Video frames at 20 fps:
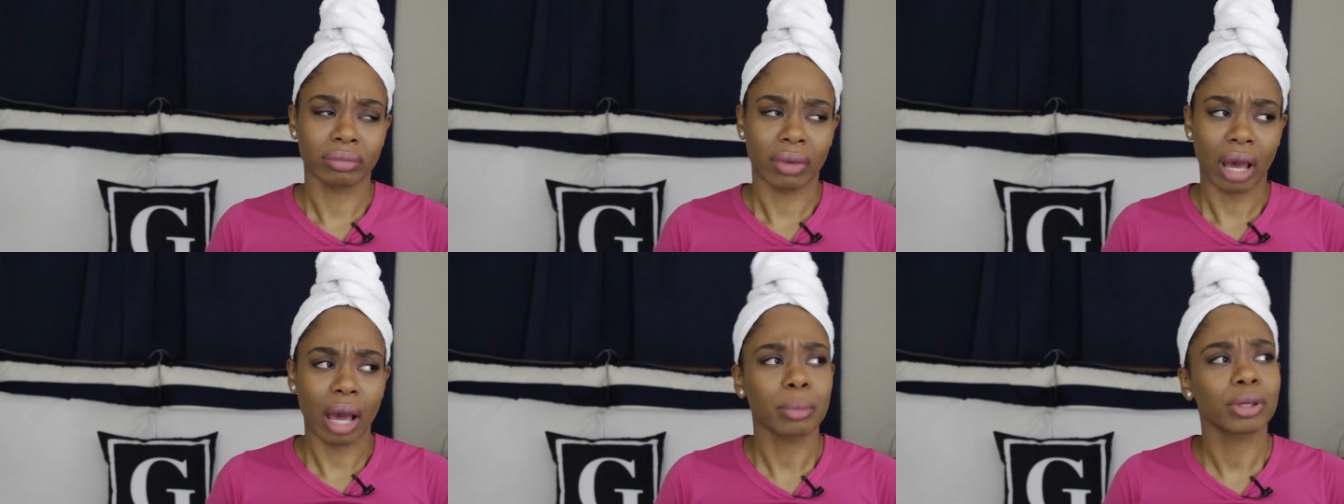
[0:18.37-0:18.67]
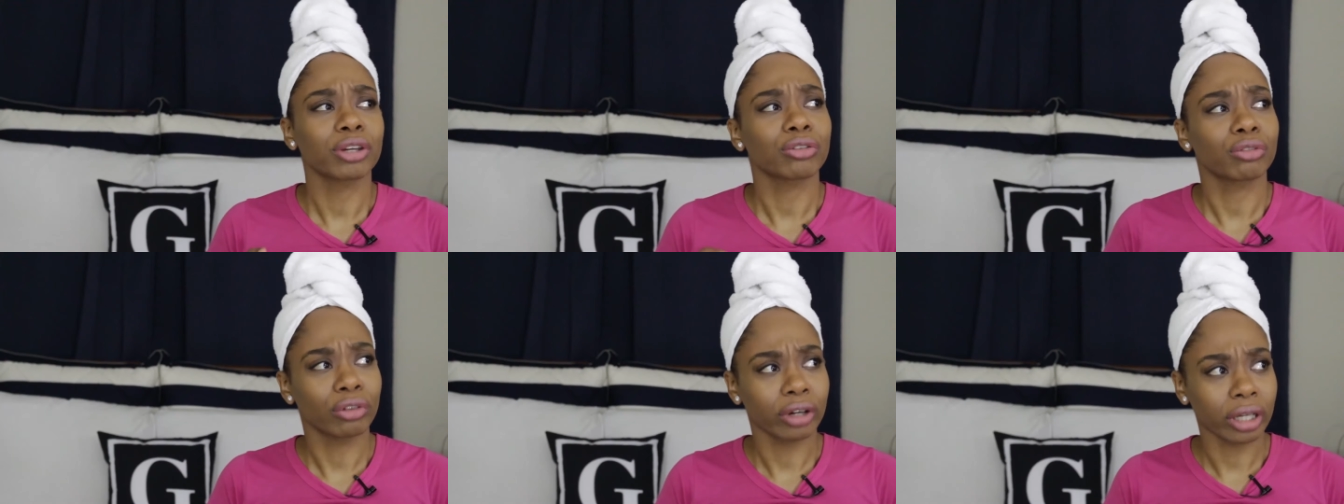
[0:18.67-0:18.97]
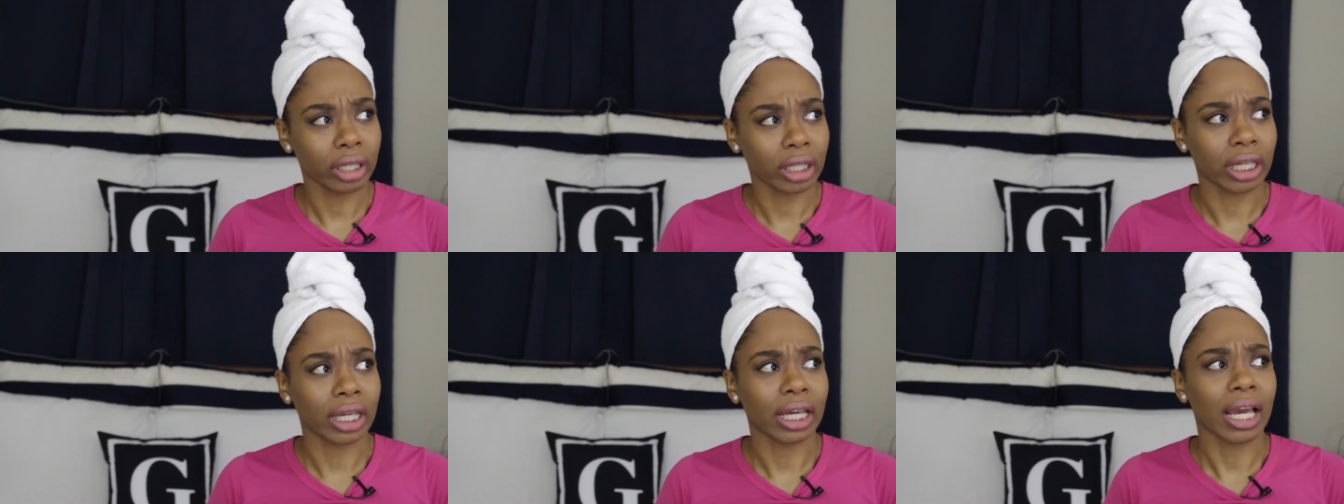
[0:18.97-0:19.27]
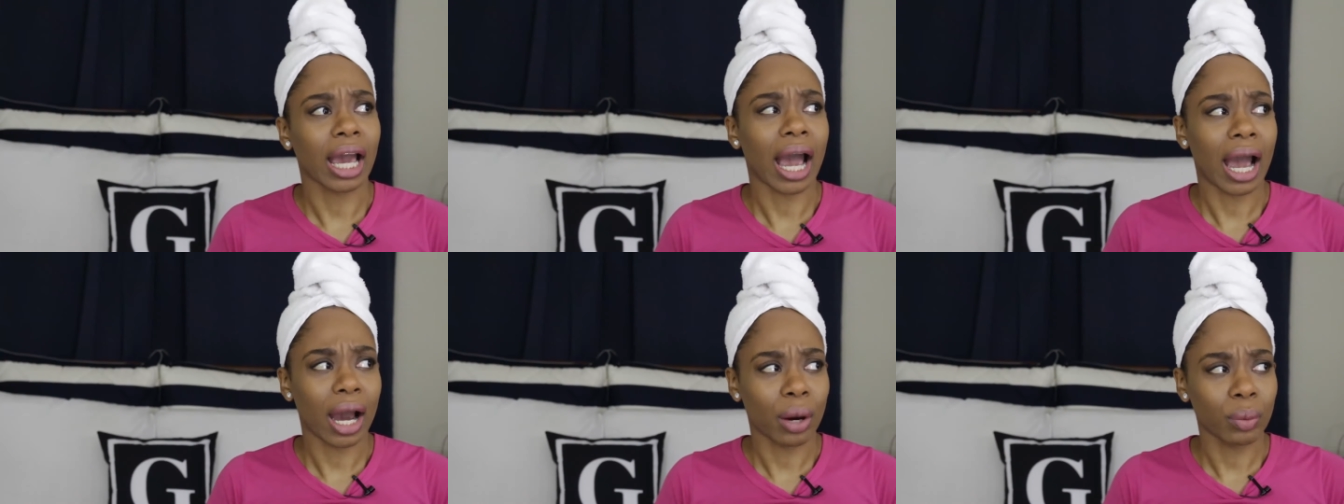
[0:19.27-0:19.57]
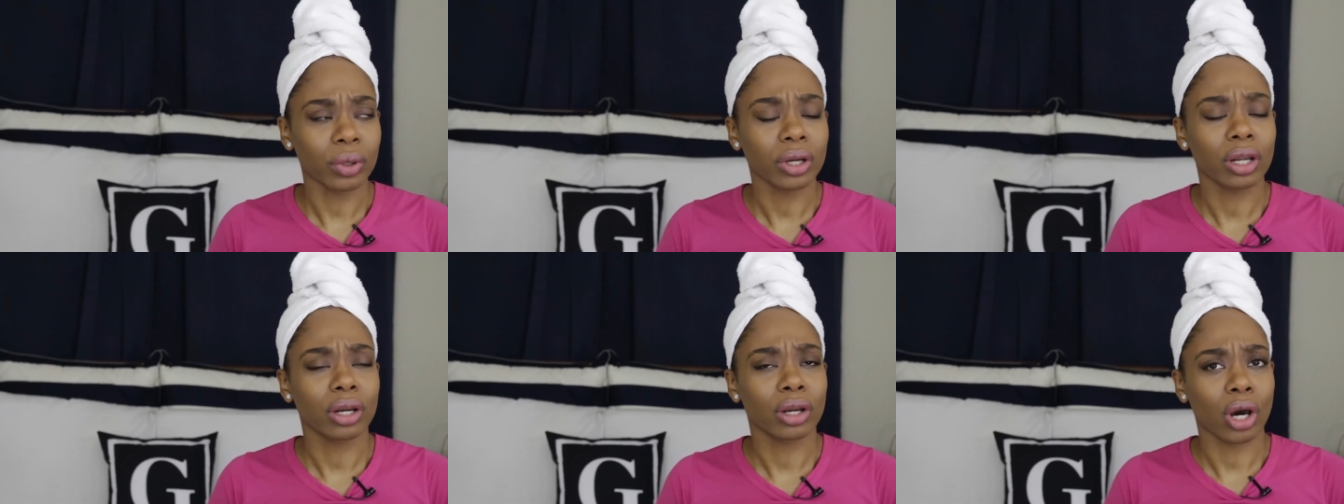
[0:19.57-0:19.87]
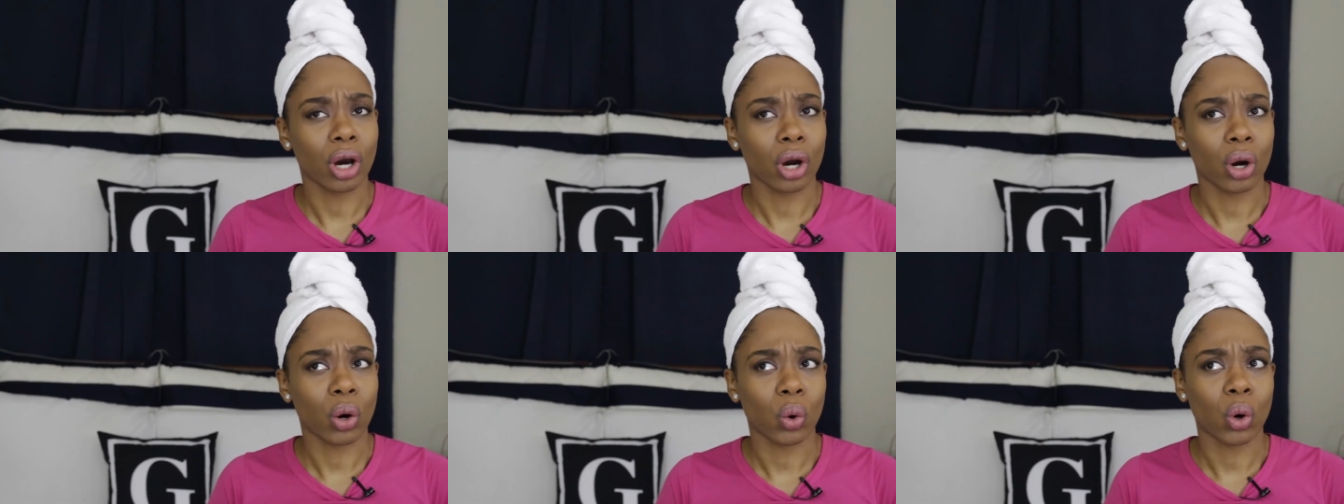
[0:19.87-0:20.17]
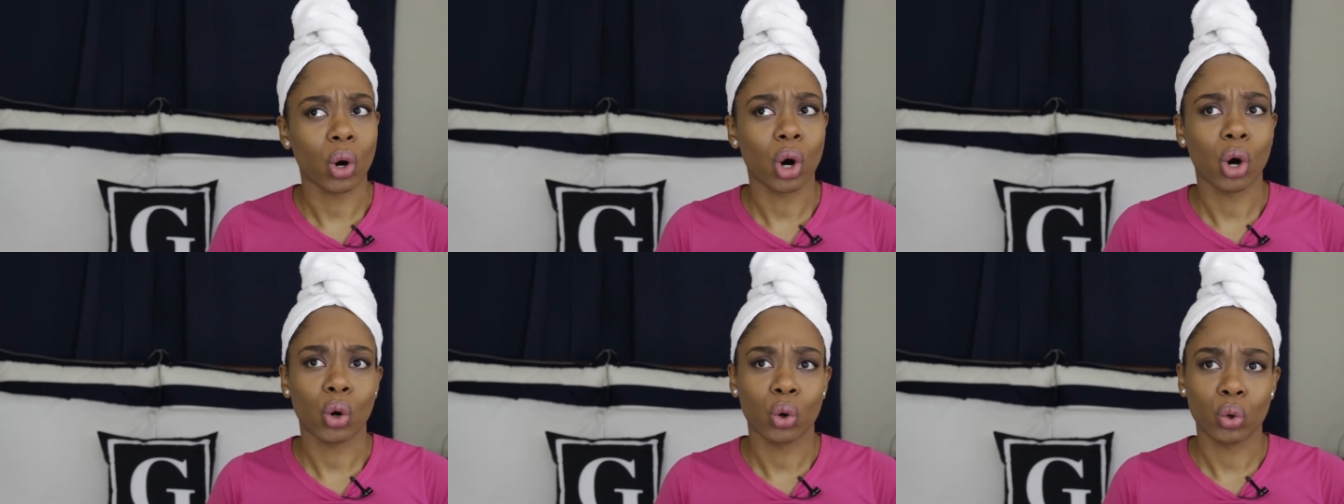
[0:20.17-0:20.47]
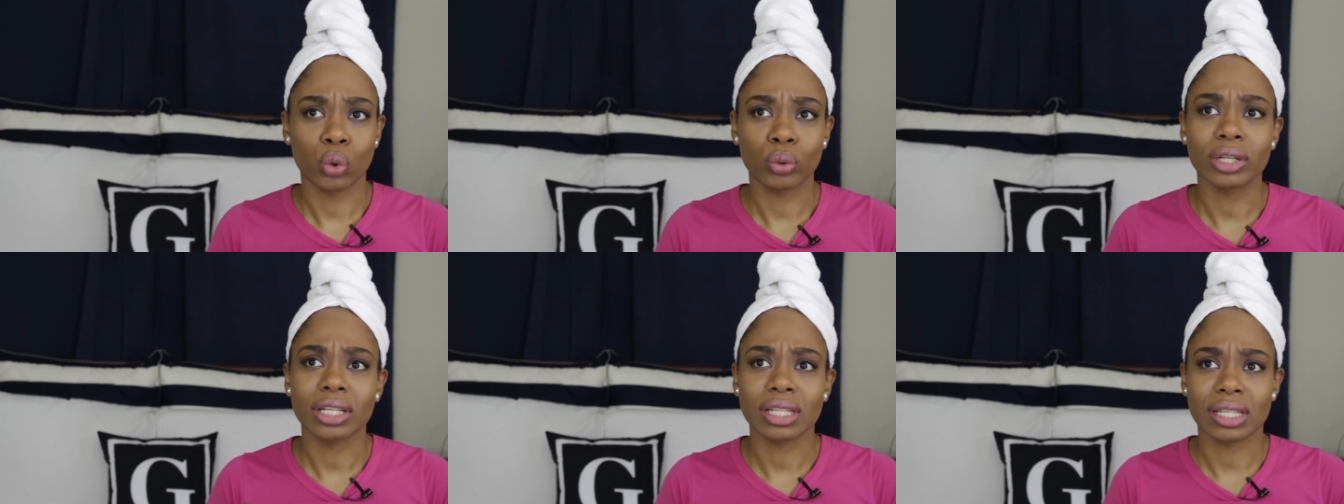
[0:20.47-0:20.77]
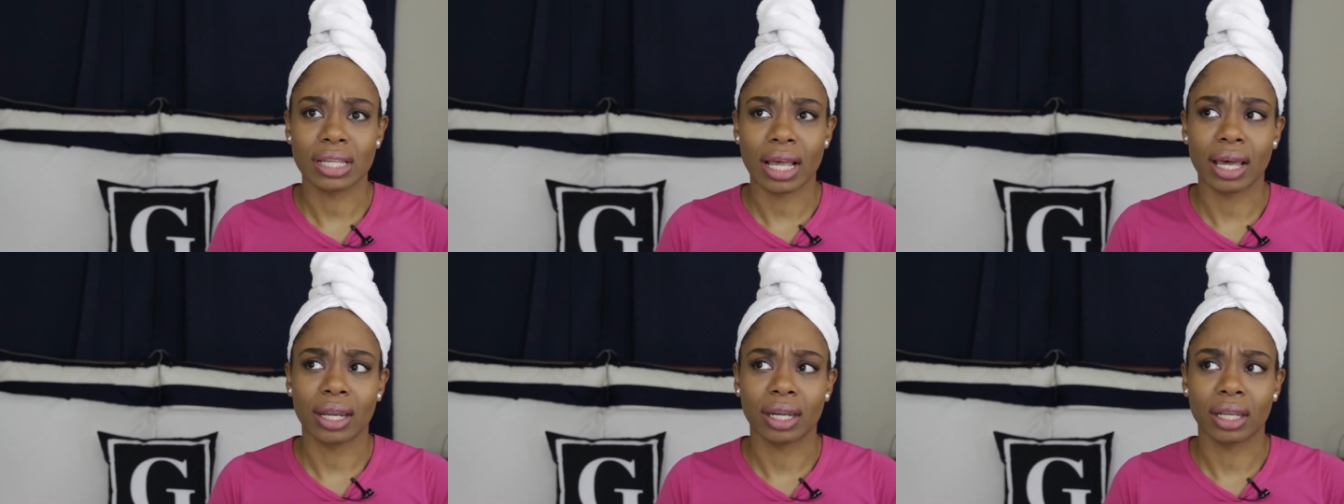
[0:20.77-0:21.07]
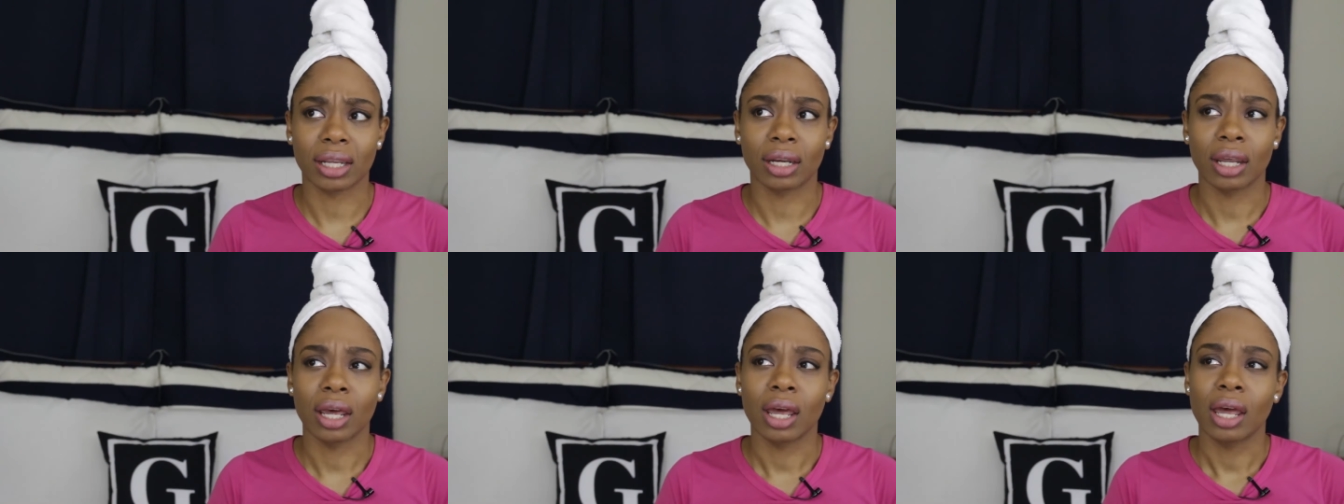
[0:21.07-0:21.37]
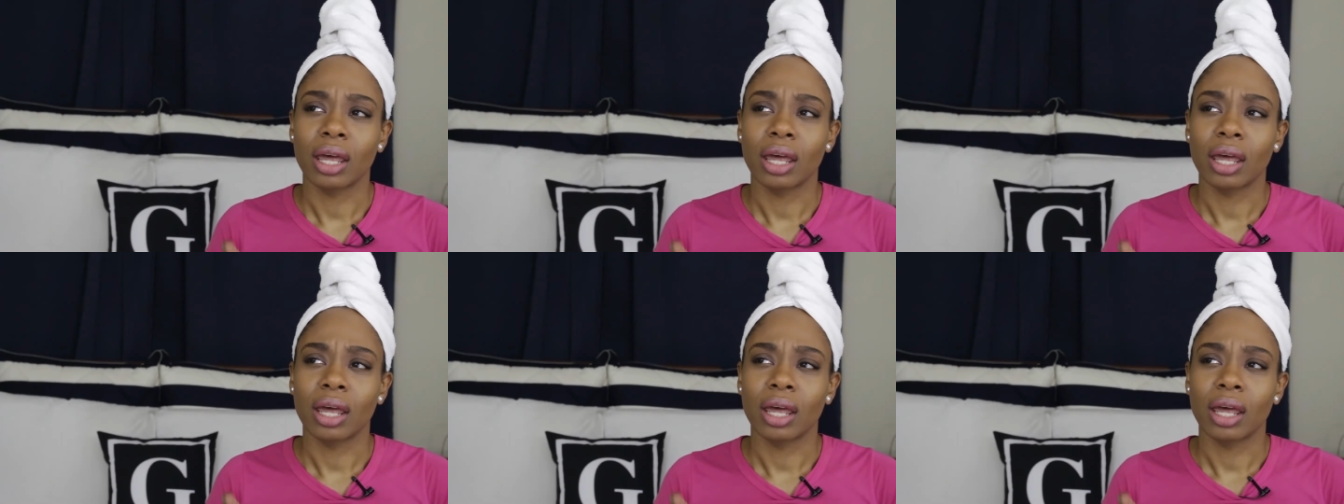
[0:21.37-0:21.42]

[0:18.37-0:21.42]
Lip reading: I mean, really, I wanna know who decided